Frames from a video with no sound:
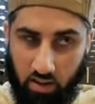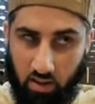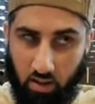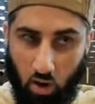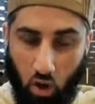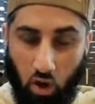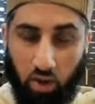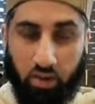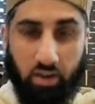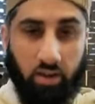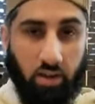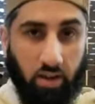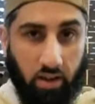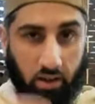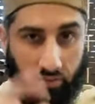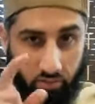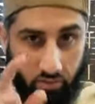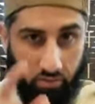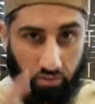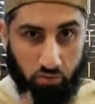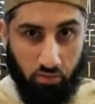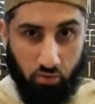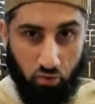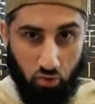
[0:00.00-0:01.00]
honor and
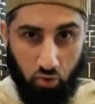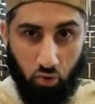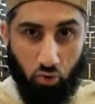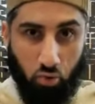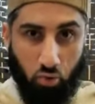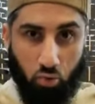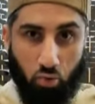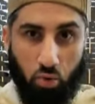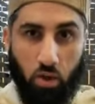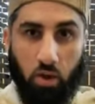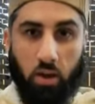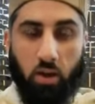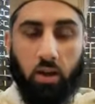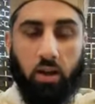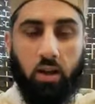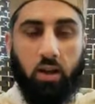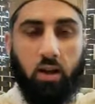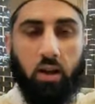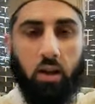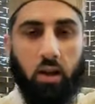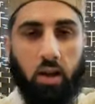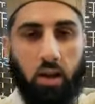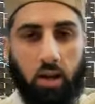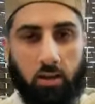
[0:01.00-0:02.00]
true
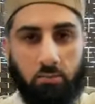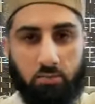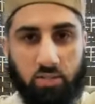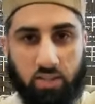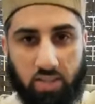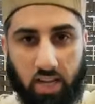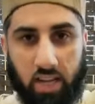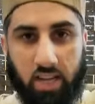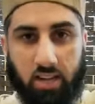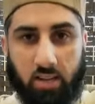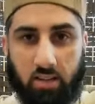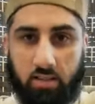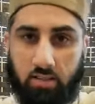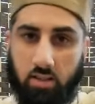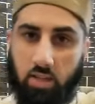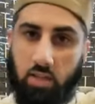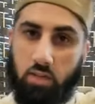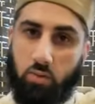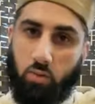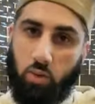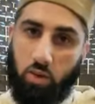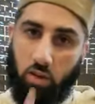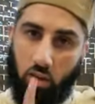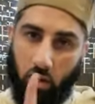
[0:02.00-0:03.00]
status
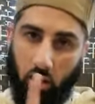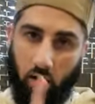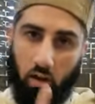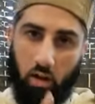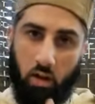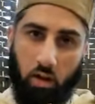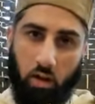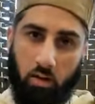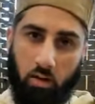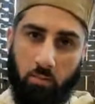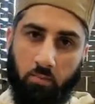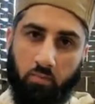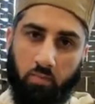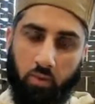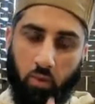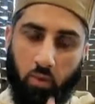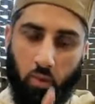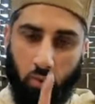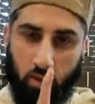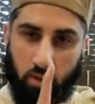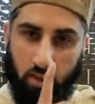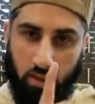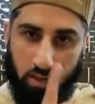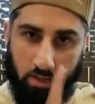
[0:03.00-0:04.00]
is with Allah,
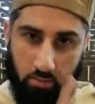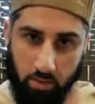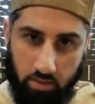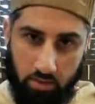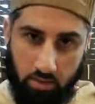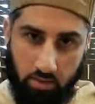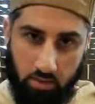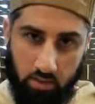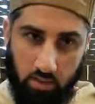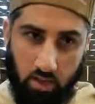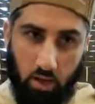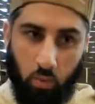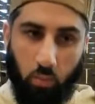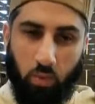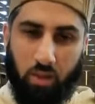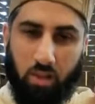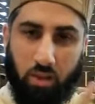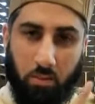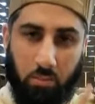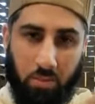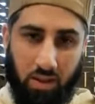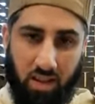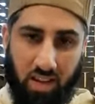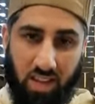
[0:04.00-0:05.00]
with His Messenger, and with
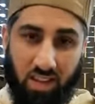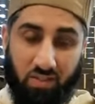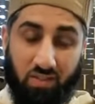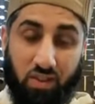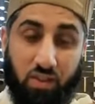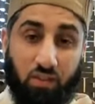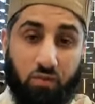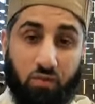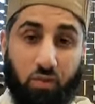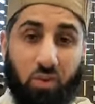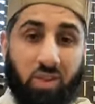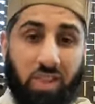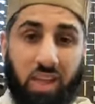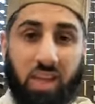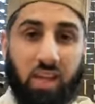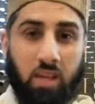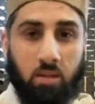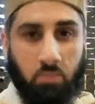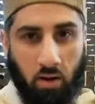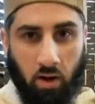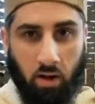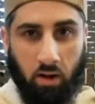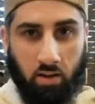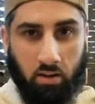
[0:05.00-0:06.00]
the believers for their
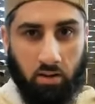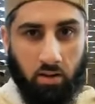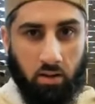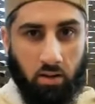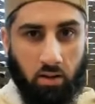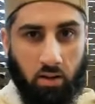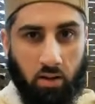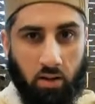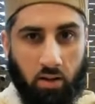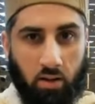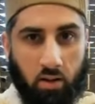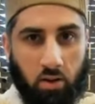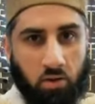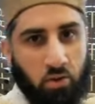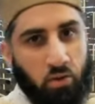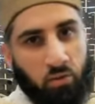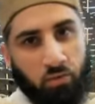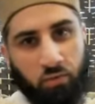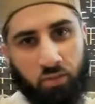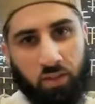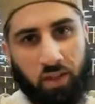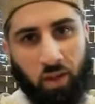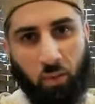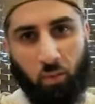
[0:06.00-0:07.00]
iman, not
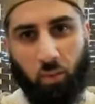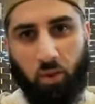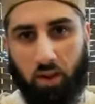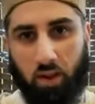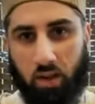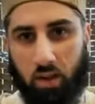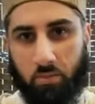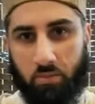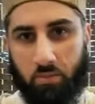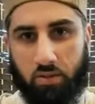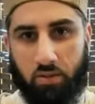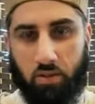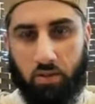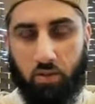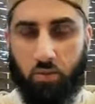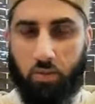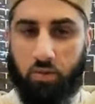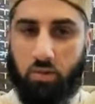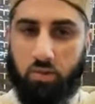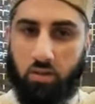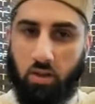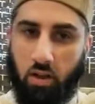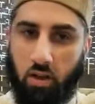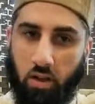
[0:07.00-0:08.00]
for their worldly
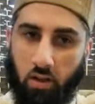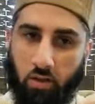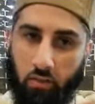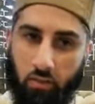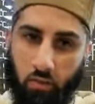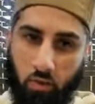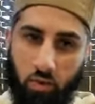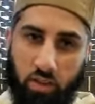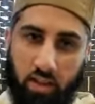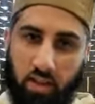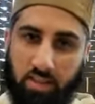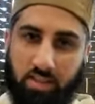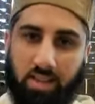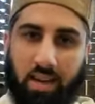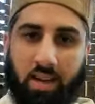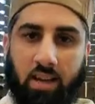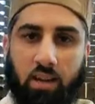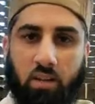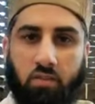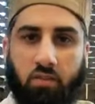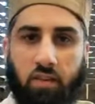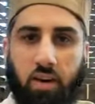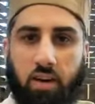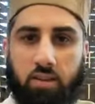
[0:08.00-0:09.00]
pursuits, for their
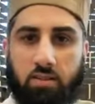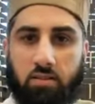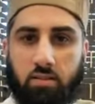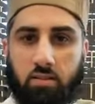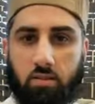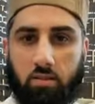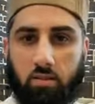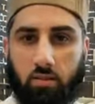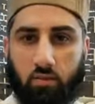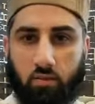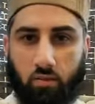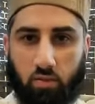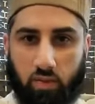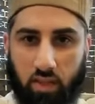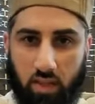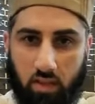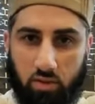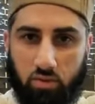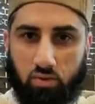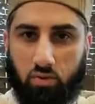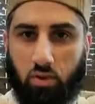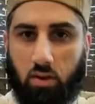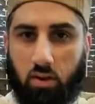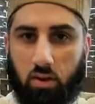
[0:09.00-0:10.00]
sacrifices, for their
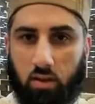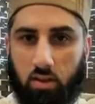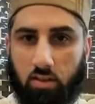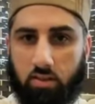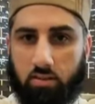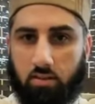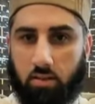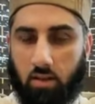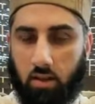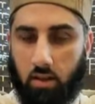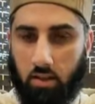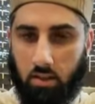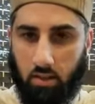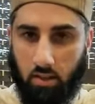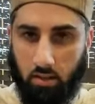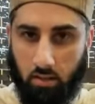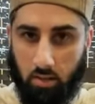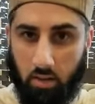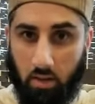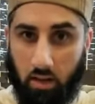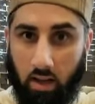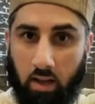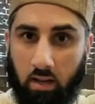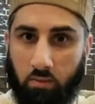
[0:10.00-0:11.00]
struggles. The
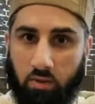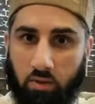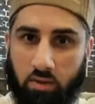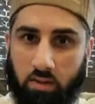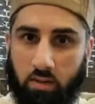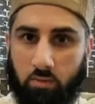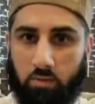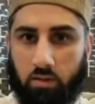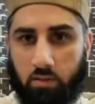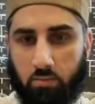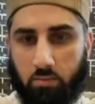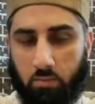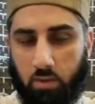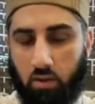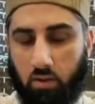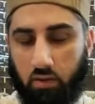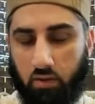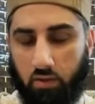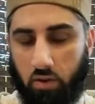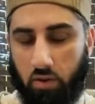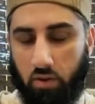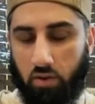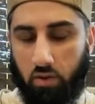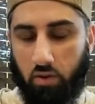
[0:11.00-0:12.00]
early Muslims is being
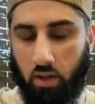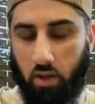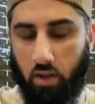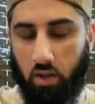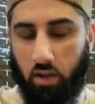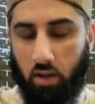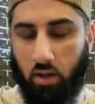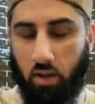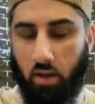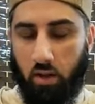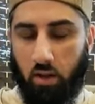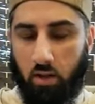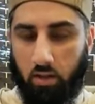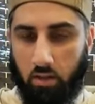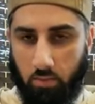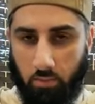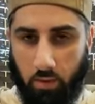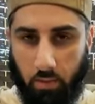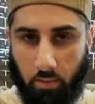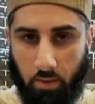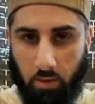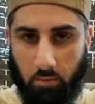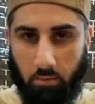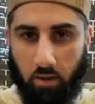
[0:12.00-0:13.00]
referred to here, the
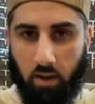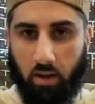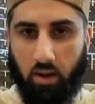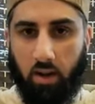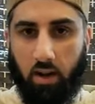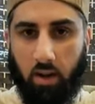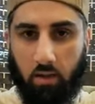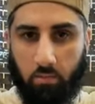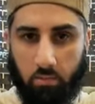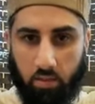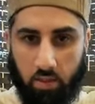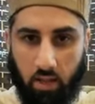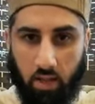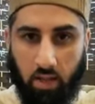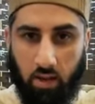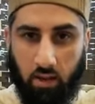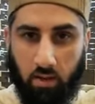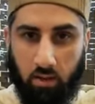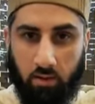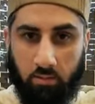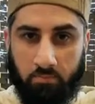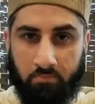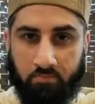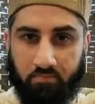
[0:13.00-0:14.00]
people in Mecca and
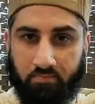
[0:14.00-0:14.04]
Medina.